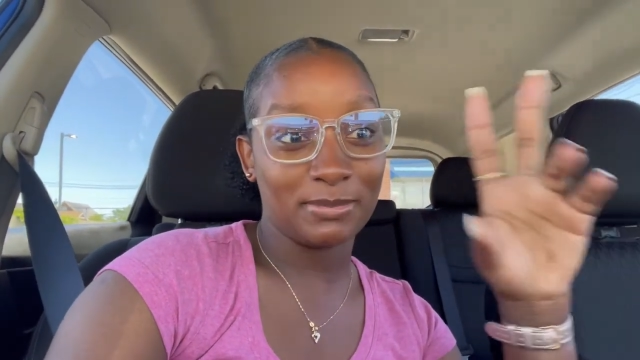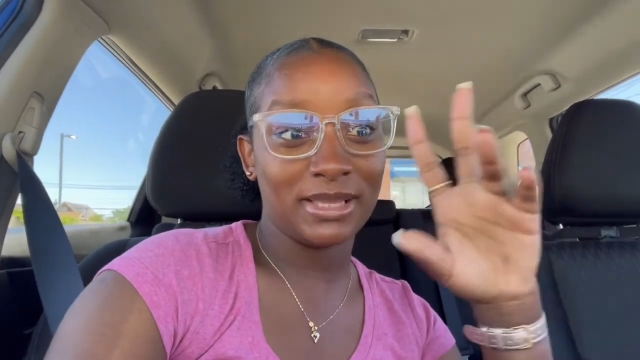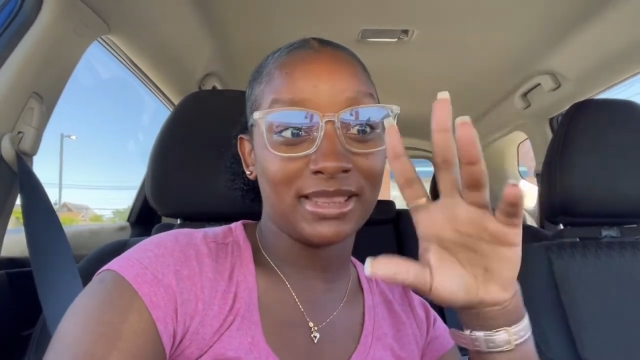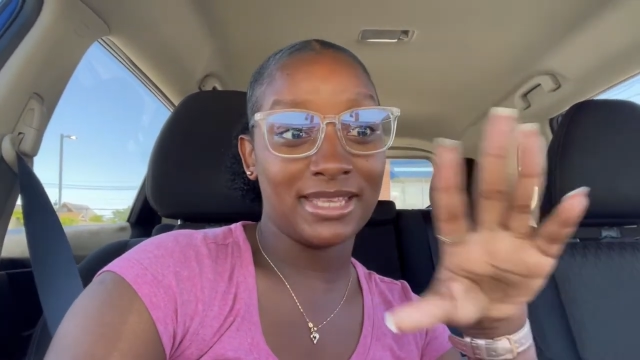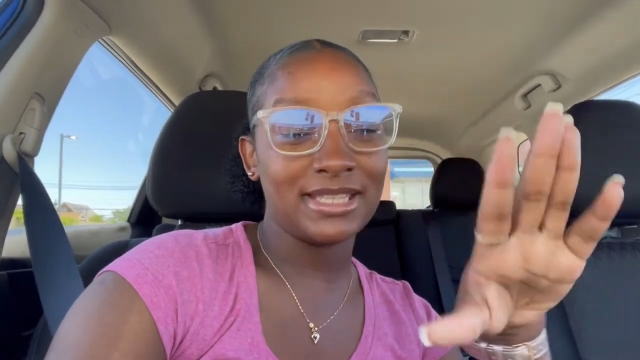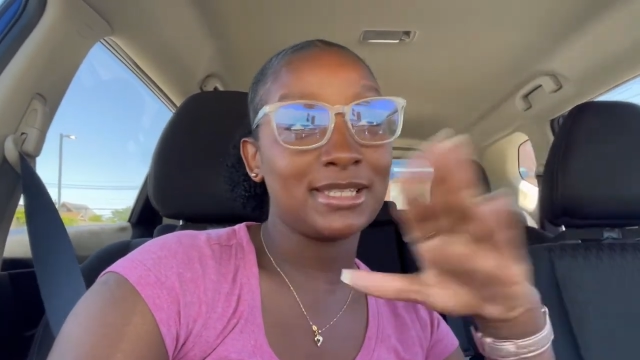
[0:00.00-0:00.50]
but
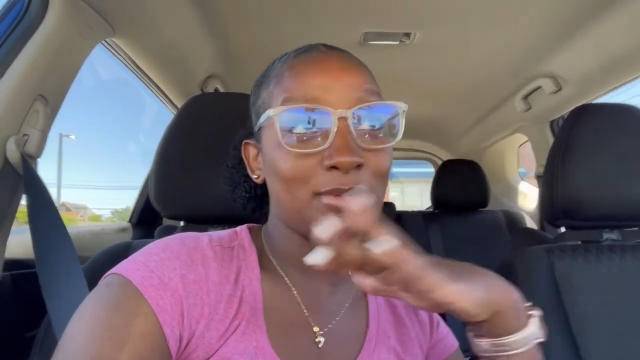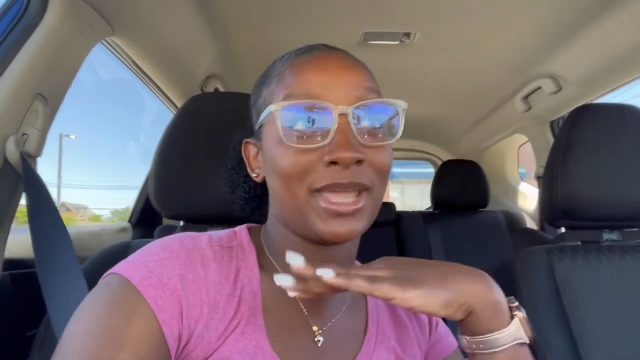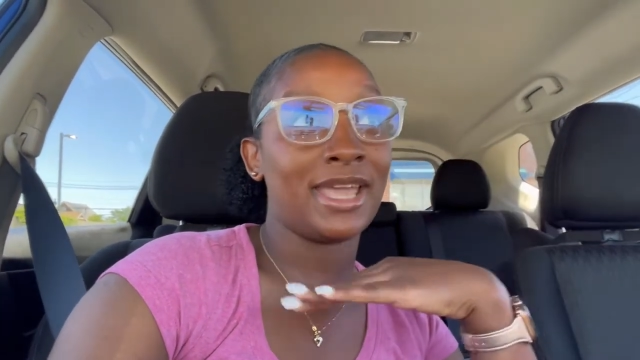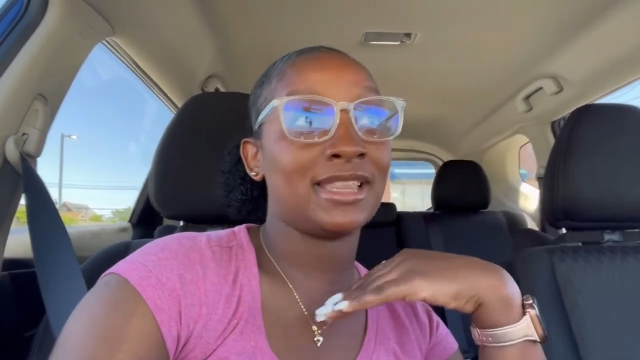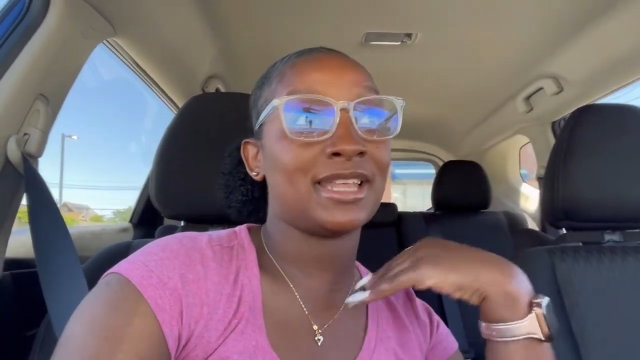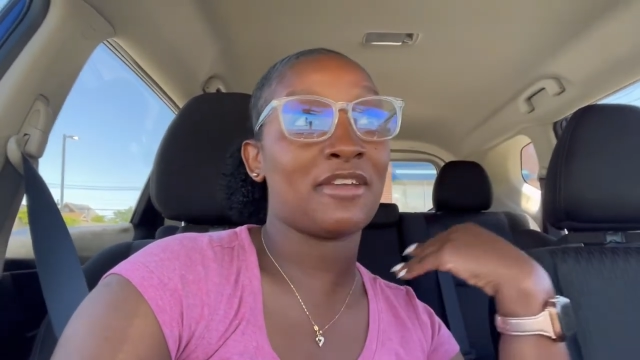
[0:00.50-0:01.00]
this
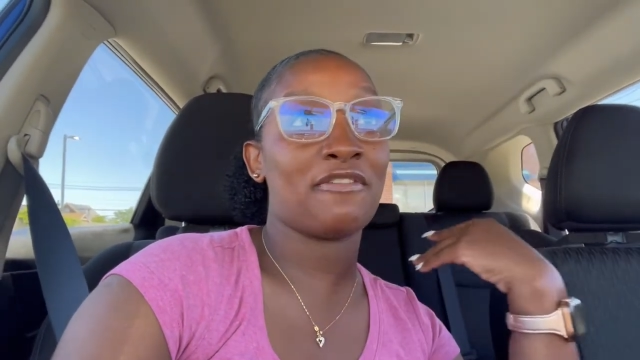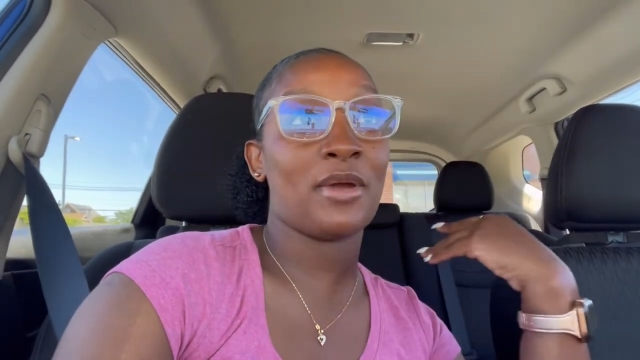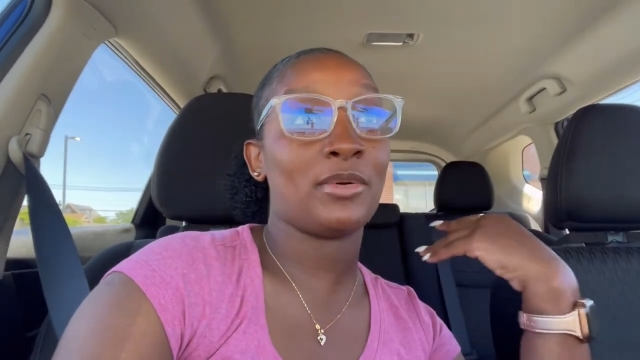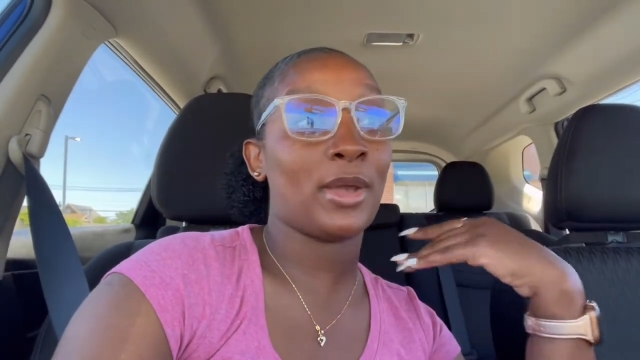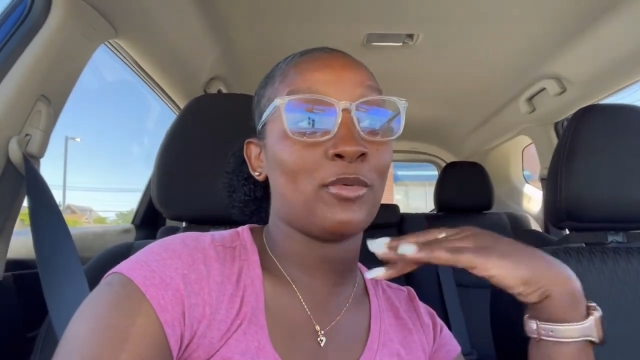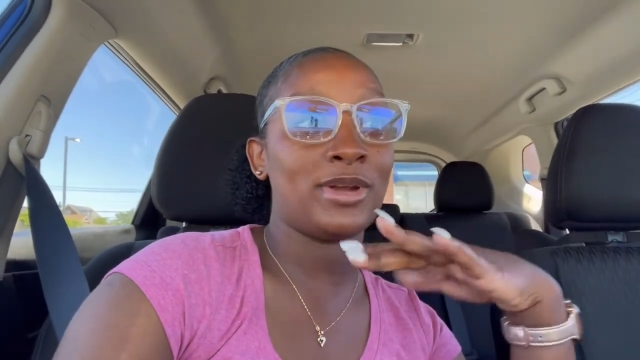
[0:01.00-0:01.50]
way that I
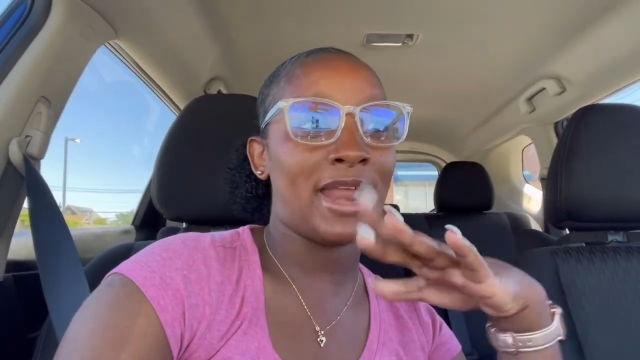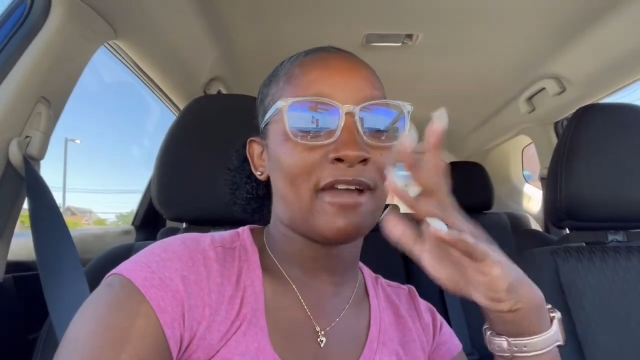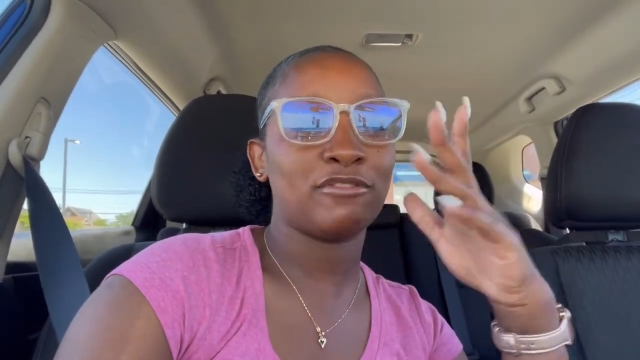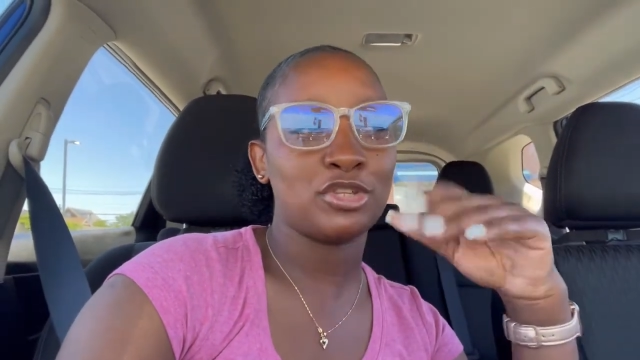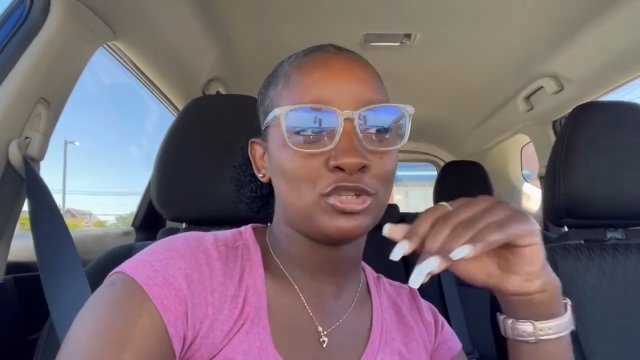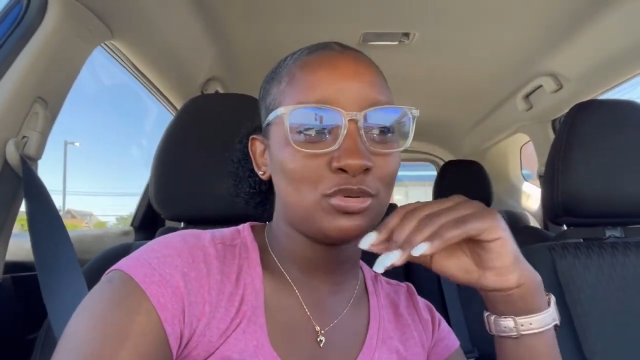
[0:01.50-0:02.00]
found, I wouldn't
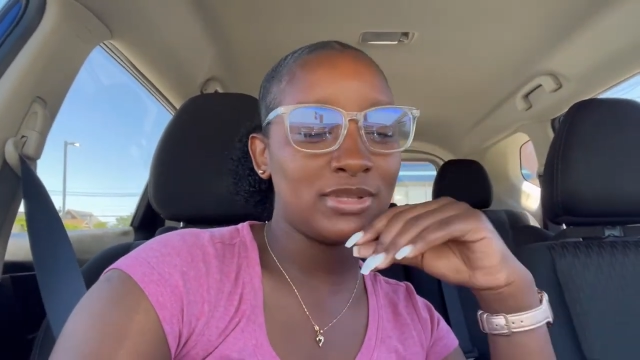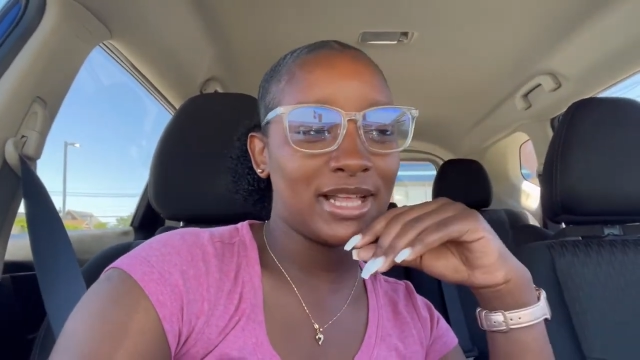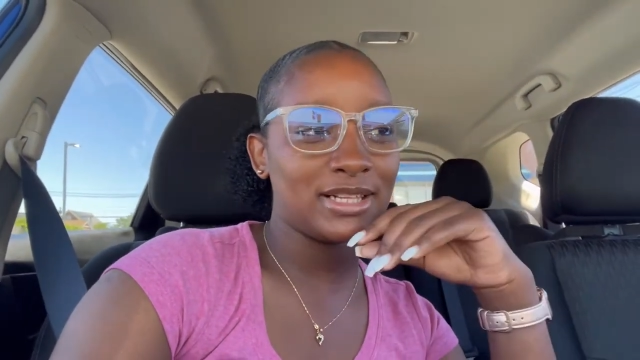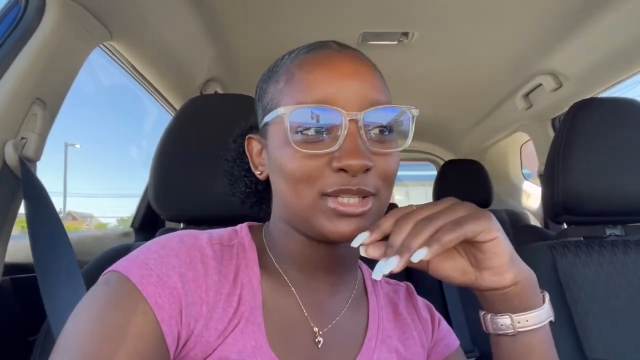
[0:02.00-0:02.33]
have to do that.